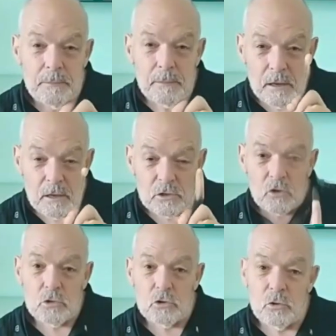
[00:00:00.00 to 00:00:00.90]
There is
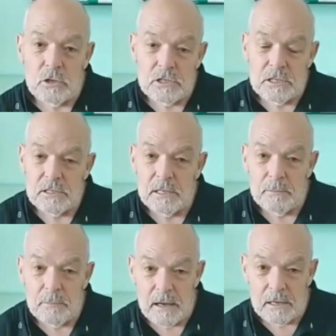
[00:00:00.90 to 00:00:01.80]
also a
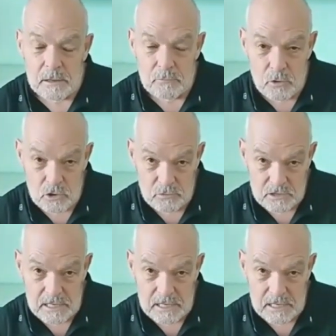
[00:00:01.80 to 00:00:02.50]
system that involves